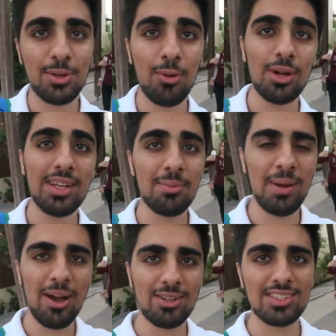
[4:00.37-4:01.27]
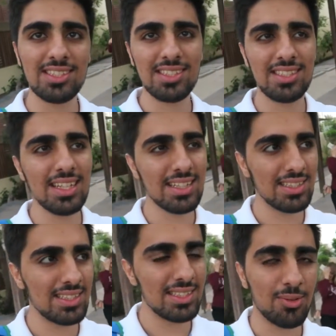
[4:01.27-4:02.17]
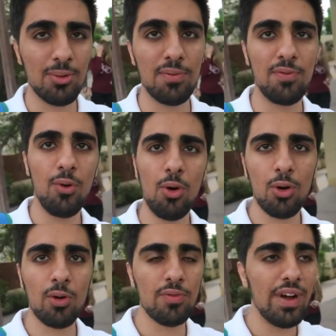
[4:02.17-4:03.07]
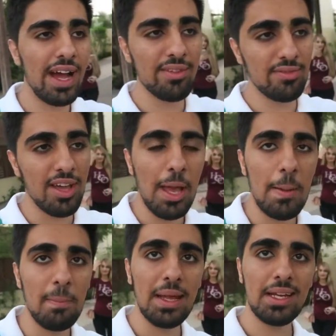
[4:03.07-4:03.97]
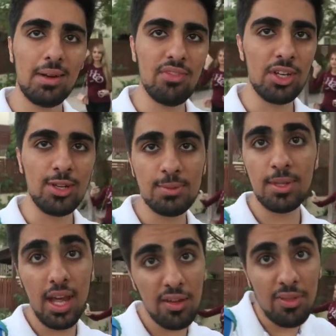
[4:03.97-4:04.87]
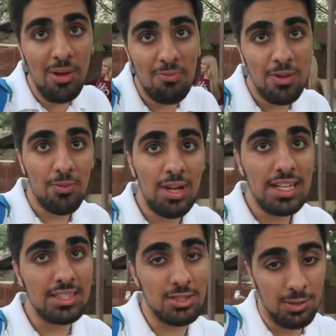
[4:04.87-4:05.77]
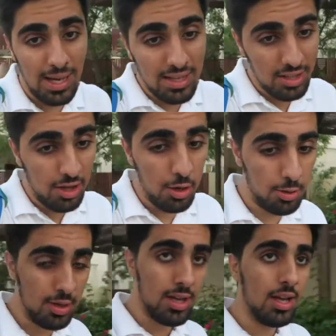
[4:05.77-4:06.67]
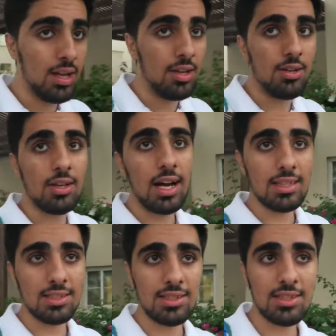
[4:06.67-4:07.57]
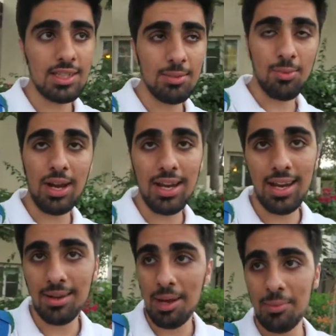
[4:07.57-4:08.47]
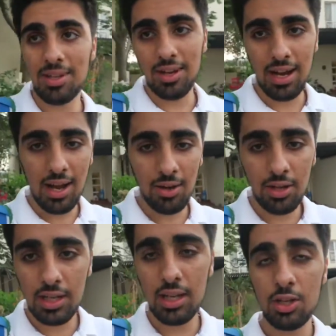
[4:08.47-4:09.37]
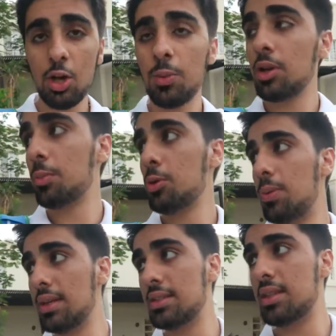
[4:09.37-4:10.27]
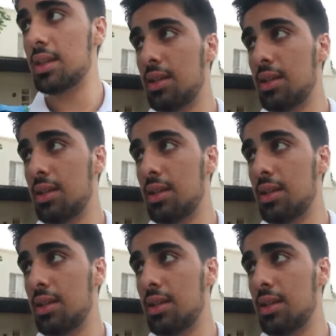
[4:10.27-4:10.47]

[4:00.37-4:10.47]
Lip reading: recorded about 6 or 4 or 5 makeup videos, but none of them have been released, so I don't know. You guys can just keep waiting, maybe they're out. Okay, can you open your boot, please?